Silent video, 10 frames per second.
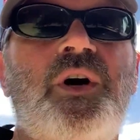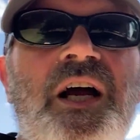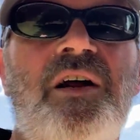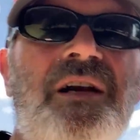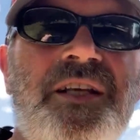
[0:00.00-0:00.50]
I
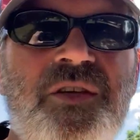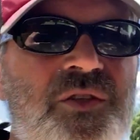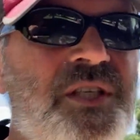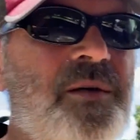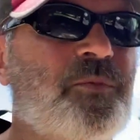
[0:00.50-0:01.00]
hardly
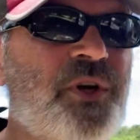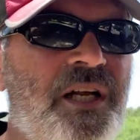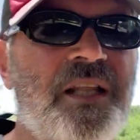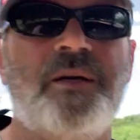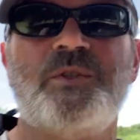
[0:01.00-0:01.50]
use the
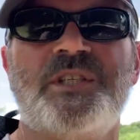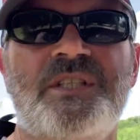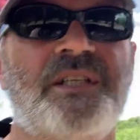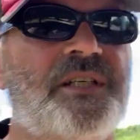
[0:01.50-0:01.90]
umbrella, that was just an